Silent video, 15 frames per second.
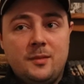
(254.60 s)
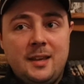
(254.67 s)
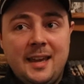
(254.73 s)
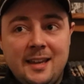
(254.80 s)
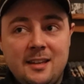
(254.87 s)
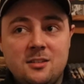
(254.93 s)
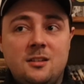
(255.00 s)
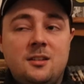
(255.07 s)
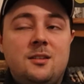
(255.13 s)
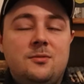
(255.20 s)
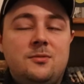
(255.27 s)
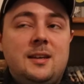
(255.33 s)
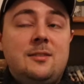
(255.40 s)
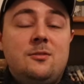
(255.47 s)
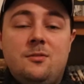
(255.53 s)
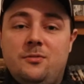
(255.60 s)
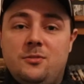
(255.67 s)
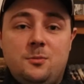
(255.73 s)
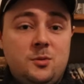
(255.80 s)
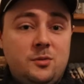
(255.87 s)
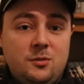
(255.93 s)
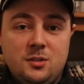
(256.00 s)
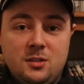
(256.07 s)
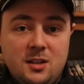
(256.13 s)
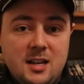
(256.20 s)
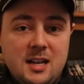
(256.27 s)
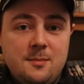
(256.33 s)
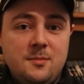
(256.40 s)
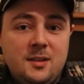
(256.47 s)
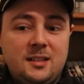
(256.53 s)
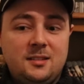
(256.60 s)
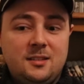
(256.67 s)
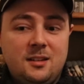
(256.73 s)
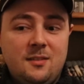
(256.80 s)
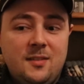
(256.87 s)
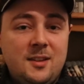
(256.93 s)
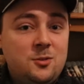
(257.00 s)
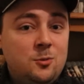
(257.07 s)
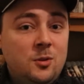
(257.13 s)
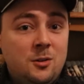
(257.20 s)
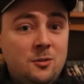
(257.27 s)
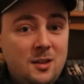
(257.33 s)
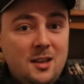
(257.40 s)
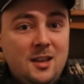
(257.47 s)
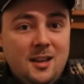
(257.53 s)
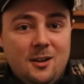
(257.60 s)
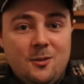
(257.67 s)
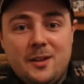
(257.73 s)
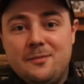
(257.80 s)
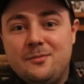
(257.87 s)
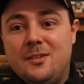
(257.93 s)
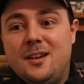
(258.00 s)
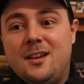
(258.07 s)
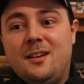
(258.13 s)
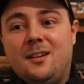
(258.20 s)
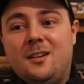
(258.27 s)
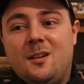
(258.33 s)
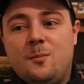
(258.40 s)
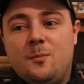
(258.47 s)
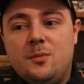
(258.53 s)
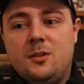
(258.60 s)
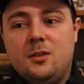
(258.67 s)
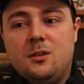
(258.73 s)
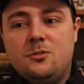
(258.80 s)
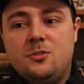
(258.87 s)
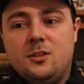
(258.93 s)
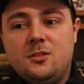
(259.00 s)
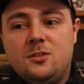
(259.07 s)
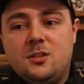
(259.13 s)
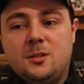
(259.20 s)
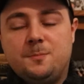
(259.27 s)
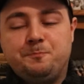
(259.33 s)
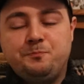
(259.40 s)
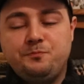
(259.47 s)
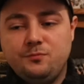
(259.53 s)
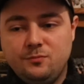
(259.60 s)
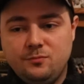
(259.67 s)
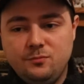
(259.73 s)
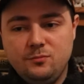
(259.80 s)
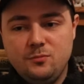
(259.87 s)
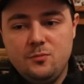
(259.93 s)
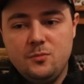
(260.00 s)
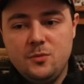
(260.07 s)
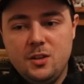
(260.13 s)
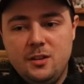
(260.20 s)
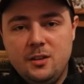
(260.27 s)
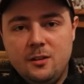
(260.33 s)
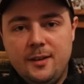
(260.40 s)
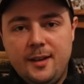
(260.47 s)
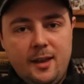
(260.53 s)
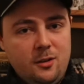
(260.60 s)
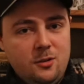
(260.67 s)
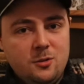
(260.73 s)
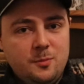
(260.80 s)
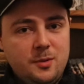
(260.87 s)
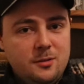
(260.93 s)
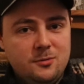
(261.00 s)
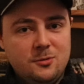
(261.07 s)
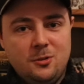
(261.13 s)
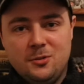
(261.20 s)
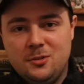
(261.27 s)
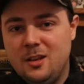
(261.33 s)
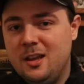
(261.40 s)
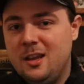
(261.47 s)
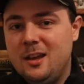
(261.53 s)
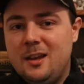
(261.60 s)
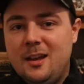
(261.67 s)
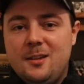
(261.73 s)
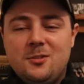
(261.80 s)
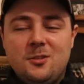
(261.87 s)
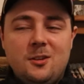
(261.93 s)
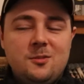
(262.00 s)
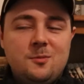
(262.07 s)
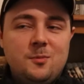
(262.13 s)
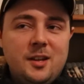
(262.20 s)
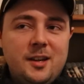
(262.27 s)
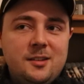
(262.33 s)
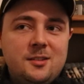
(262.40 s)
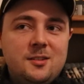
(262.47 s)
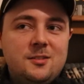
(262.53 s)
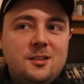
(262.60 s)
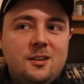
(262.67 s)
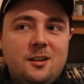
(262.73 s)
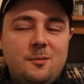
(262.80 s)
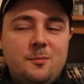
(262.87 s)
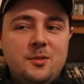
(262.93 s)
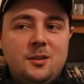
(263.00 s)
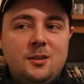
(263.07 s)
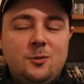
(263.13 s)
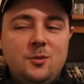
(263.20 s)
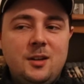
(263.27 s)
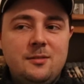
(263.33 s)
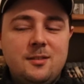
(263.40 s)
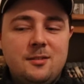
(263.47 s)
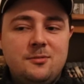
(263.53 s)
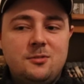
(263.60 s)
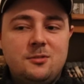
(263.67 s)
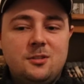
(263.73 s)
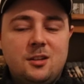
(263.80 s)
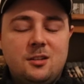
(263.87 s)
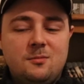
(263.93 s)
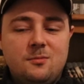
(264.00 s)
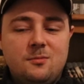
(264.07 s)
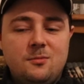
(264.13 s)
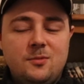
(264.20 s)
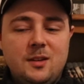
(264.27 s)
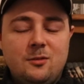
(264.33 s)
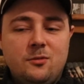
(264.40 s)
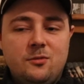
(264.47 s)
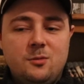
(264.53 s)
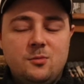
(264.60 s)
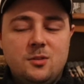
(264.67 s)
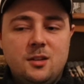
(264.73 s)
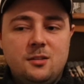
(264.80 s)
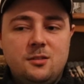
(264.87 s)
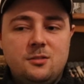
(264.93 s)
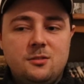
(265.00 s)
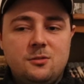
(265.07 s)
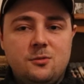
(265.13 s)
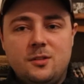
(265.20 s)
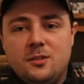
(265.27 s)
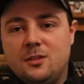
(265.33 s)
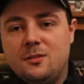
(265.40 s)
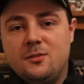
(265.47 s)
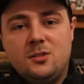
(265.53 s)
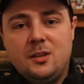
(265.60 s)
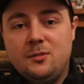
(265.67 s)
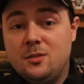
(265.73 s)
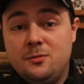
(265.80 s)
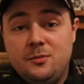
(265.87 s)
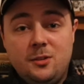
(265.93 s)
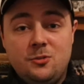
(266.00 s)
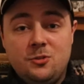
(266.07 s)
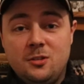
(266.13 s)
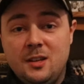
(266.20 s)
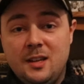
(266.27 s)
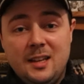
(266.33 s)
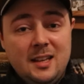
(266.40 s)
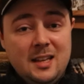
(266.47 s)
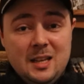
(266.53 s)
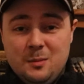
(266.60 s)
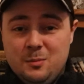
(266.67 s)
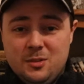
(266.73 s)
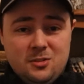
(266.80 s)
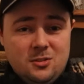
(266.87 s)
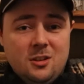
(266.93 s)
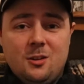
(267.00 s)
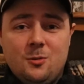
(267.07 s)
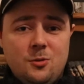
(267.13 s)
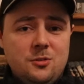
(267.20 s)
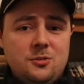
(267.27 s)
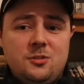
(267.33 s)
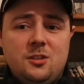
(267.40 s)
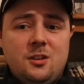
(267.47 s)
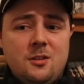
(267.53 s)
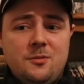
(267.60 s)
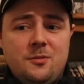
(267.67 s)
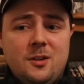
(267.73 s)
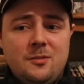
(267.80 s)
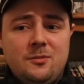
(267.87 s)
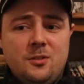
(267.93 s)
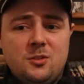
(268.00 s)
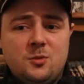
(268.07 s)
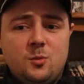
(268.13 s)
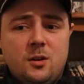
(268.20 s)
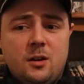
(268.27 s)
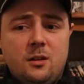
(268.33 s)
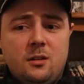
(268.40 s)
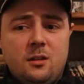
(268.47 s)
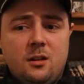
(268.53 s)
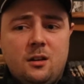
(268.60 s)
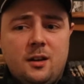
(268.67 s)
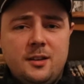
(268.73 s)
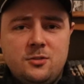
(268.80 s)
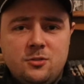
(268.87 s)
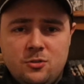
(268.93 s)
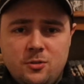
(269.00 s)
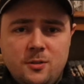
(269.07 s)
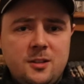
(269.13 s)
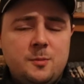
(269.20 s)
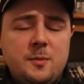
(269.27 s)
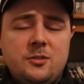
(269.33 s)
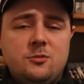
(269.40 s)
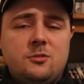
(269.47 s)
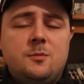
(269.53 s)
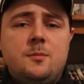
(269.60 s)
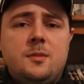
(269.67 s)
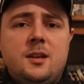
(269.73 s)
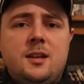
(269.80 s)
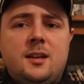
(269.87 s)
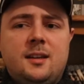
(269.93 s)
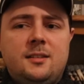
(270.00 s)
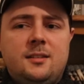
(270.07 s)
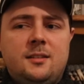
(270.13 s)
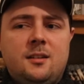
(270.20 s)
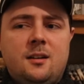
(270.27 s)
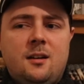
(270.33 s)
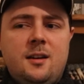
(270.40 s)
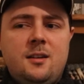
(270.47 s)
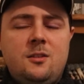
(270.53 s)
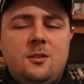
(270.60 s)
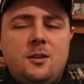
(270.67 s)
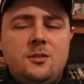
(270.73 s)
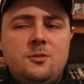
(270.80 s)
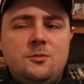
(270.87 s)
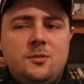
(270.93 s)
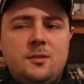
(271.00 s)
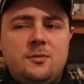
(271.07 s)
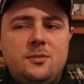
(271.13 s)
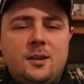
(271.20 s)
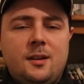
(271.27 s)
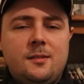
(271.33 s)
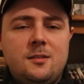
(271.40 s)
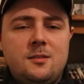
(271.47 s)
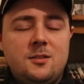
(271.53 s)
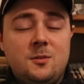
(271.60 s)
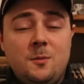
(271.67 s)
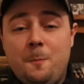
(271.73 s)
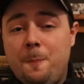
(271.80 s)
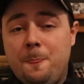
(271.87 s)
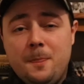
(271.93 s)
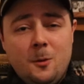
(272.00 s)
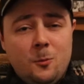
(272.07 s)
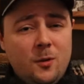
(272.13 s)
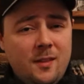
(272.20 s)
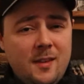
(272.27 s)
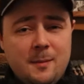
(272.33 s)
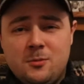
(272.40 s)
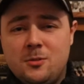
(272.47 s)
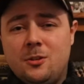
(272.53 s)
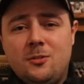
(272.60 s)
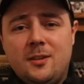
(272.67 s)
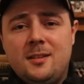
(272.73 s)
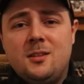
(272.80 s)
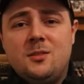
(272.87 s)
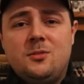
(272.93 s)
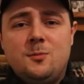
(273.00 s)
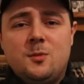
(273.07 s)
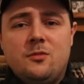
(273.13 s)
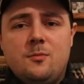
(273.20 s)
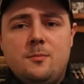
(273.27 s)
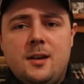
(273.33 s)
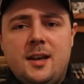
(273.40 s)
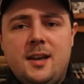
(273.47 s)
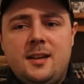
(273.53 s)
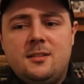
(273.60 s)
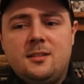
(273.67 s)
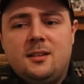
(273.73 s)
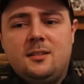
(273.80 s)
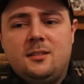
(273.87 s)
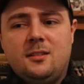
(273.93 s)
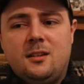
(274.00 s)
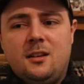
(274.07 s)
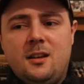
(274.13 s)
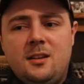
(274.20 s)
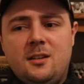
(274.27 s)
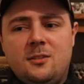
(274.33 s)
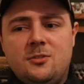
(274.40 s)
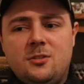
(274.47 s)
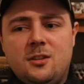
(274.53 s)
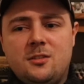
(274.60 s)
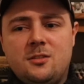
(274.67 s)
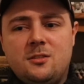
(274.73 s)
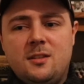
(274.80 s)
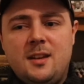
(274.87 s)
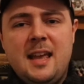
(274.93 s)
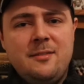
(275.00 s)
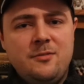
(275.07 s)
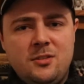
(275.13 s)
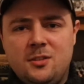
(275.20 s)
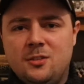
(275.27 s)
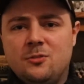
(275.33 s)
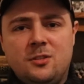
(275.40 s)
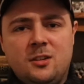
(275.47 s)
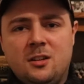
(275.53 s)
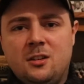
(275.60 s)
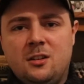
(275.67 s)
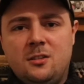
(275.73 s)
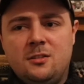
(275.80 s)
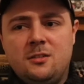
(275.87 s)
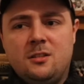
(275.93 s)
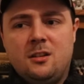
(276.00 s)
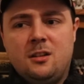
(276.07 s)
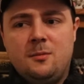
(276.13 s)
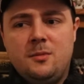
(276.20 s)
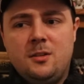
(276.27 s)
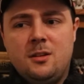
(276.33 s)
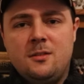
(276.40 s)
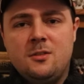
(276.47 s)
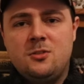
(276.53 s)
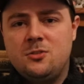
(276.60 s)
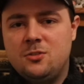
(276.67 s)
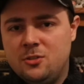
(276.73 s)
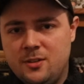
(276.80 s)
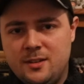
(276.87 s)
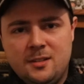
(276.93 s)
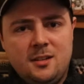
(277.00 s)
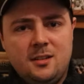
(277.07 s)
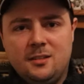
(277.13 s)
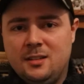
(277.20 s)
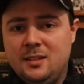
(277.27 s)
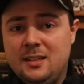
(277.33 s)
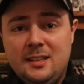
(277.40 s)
easily favorite films of all time. And that's all I'll give there. But you know, just you know, it could be, of course, in certain places. But you know, we'll leave that for favorite films lists and all this kind of stuff in the future. But Star Wars, you know, the very first one, is truly special to me. And you know, I do really think this is one of the absolute greatest films ever made. And you know, just in every single regard, you know, the storytelling